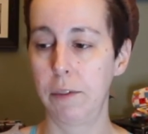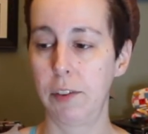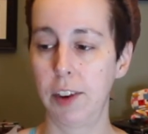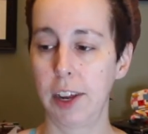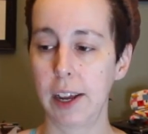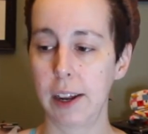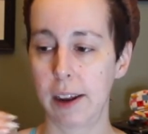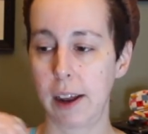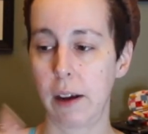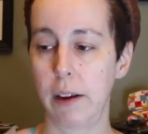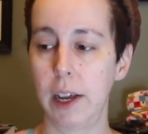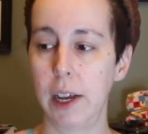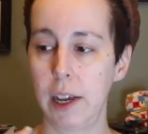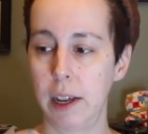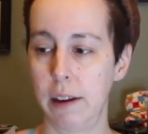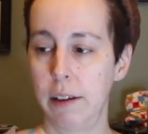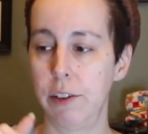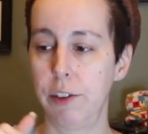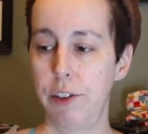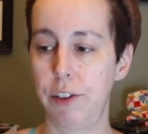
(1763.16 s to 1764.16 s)
stick it down
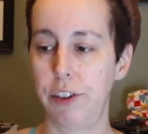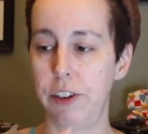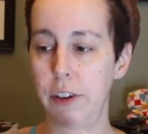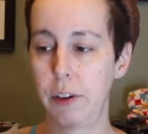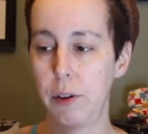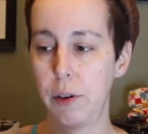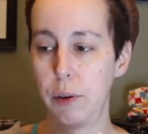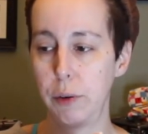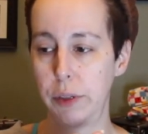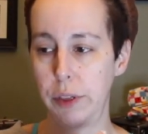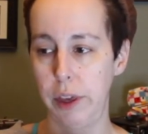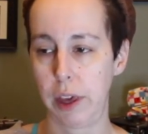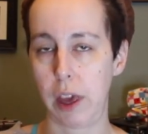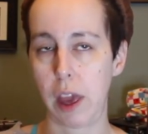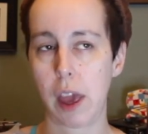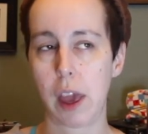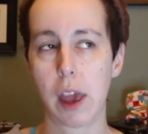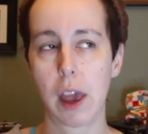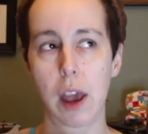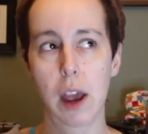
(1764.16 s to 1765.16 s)
into
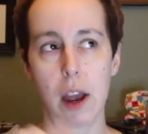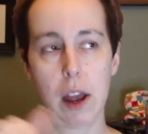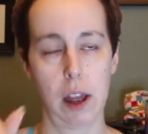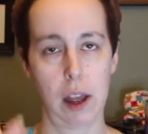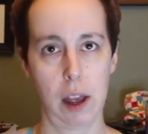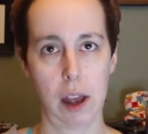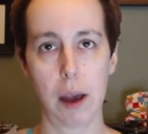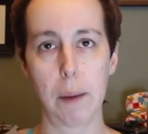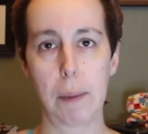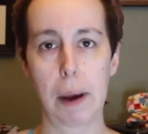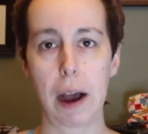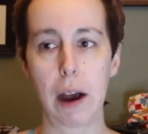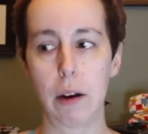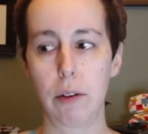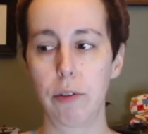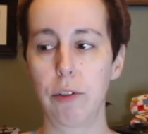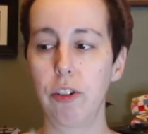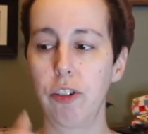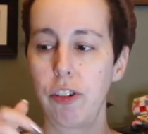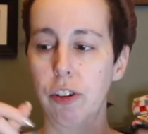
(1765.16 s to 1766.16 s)
the
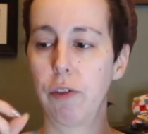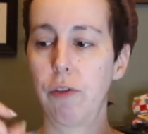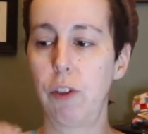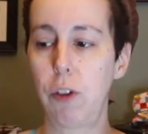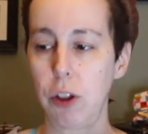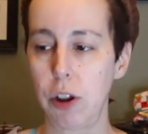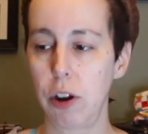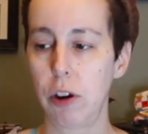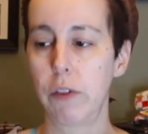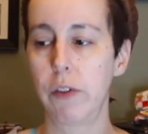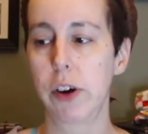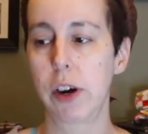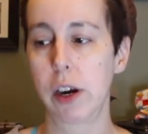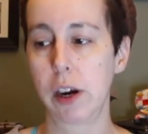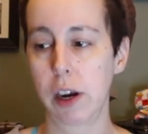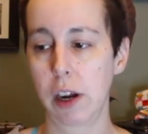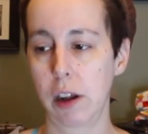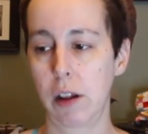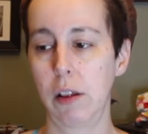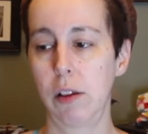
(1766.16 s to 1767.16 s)
pouch, fold it
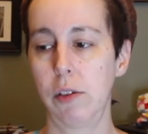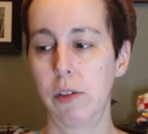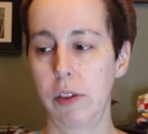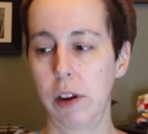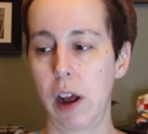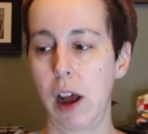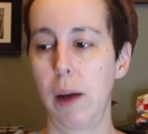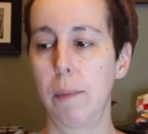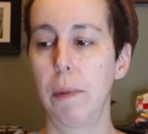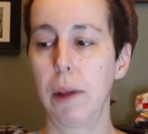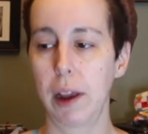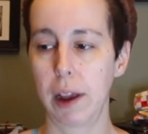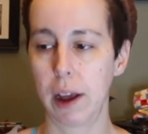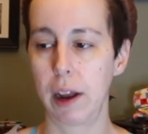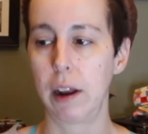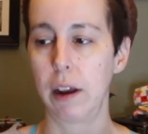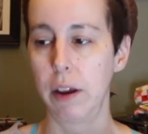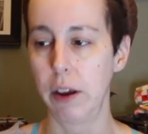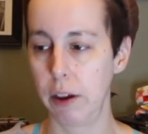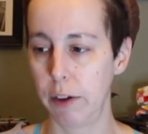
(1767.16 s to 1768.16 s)
over, close it up, like
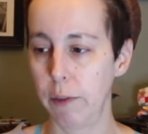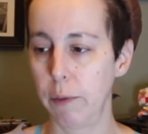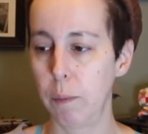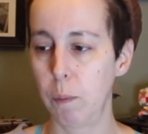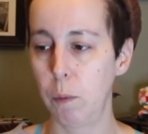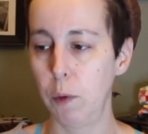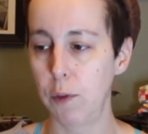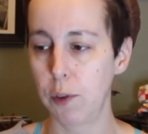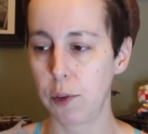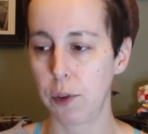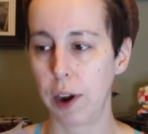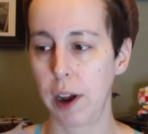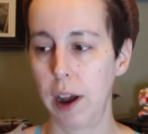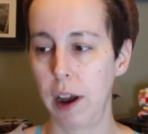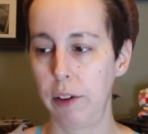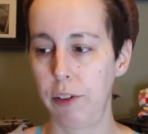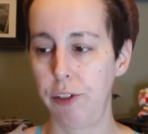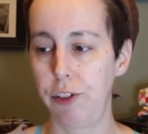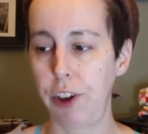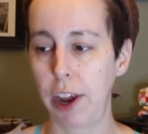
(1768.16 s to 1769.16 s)
kind of move it
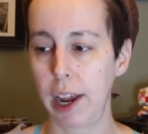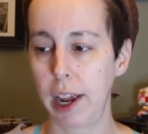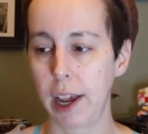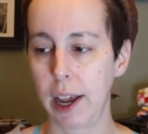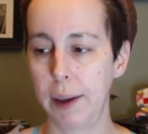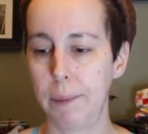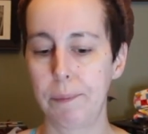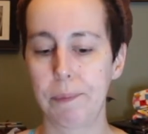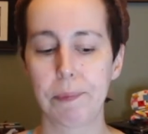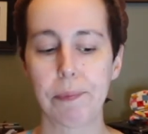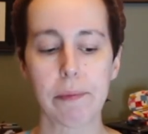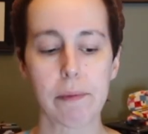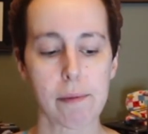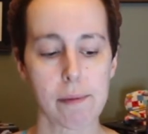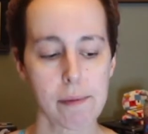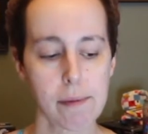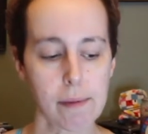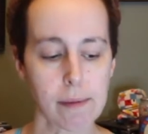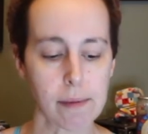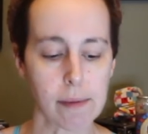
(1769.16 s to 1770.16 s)
around, shake it.
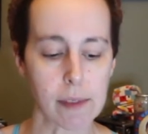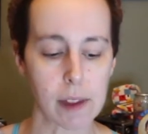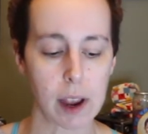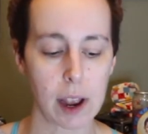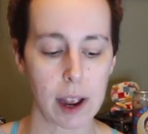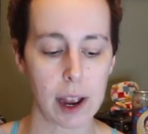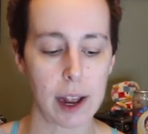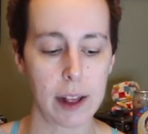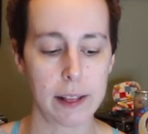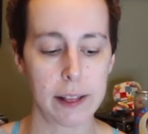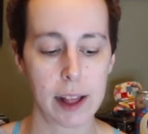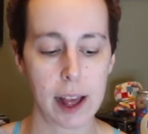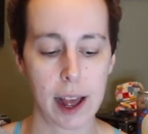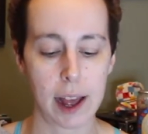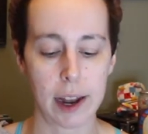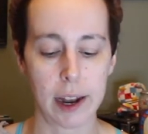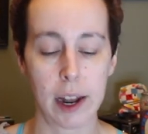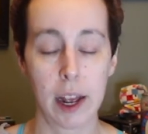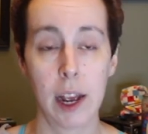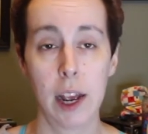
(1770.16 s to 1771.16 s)
And
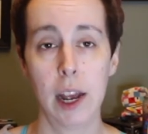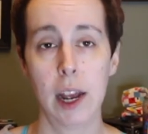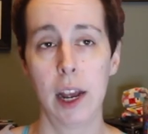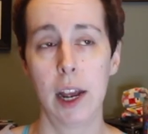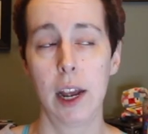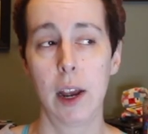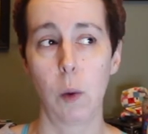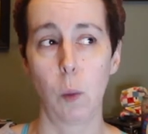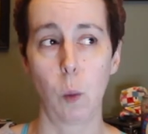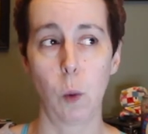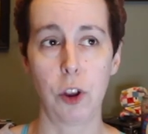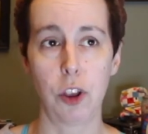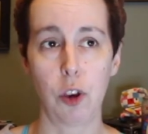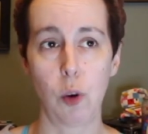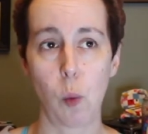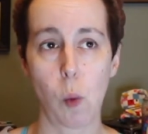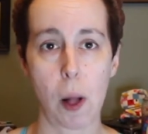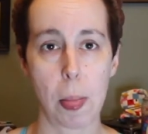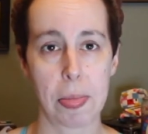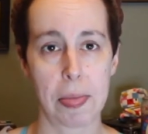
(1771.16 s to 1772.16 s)
then when
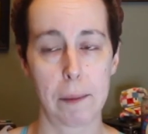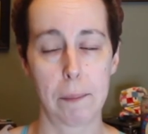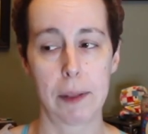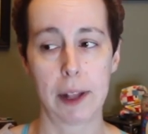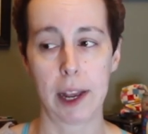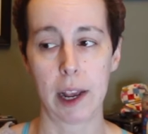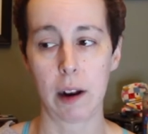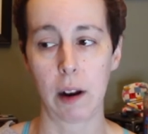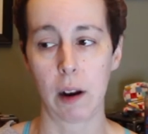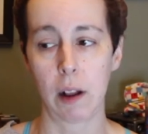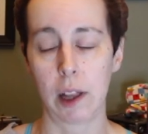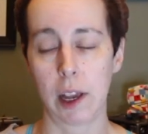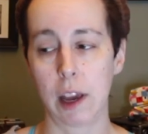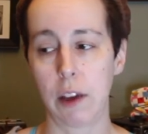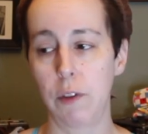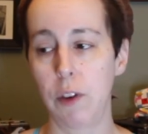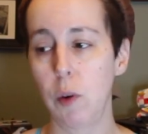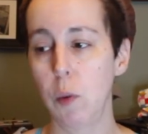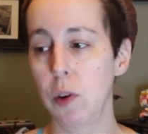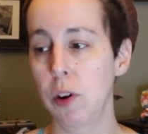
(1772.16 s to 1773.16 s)
you want them later,
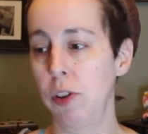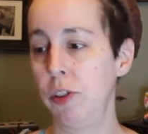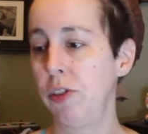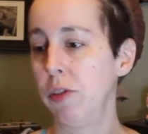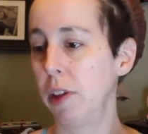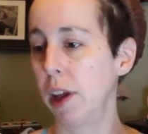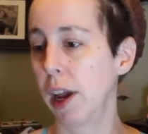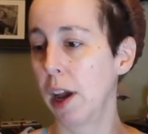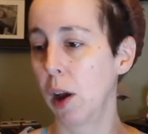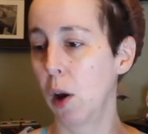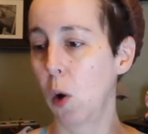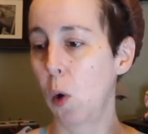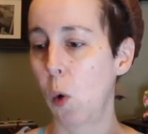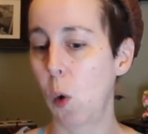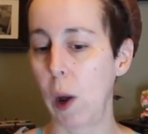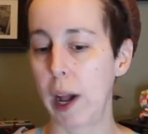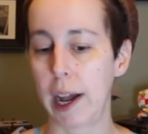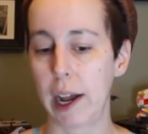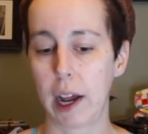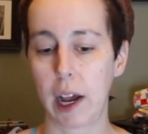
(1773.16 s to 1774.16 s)
like if you want to do like a
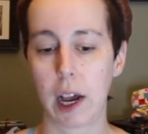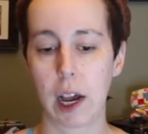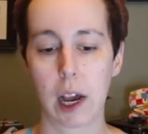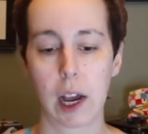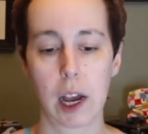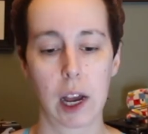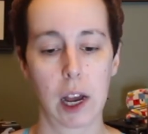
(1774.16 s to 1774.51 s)
quick